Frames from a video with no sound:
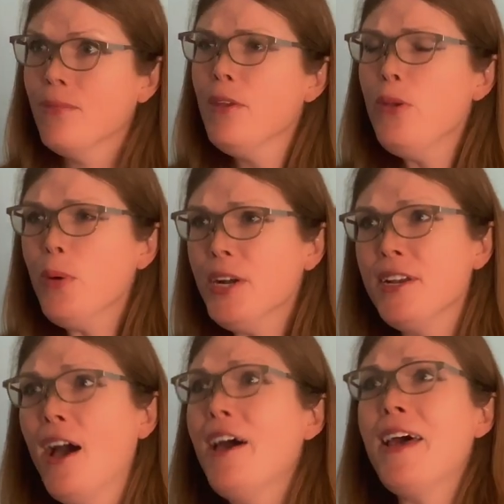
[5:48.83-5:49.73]
You are
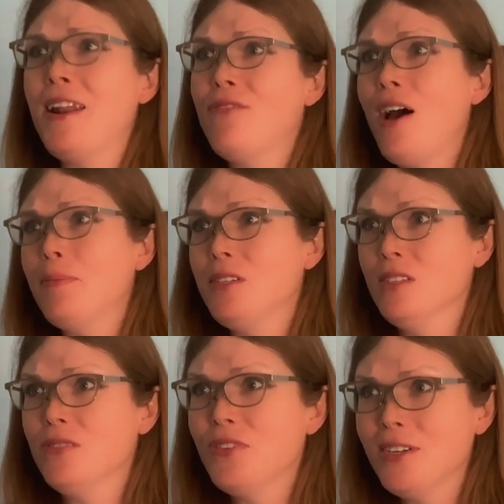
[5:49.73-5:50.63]
not out of
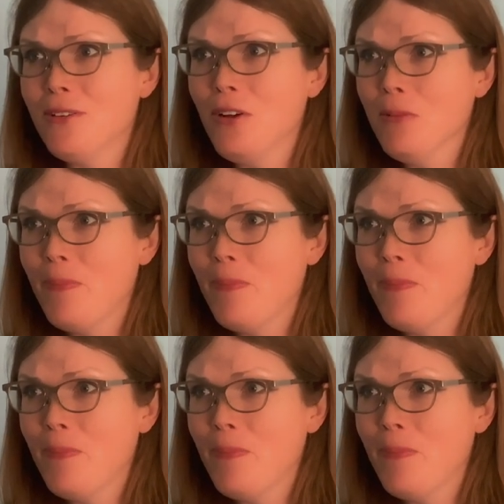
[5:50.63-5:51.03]
options for your old